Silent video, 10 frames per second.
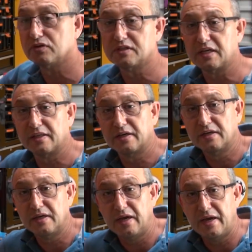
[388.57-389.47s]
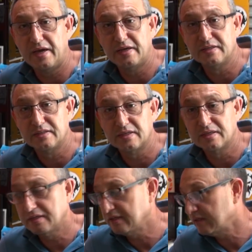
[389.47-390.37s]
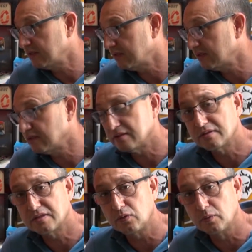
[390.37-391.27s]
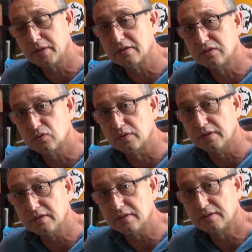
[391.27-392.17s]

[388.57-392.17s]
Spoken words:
it together, and see what we can do with it.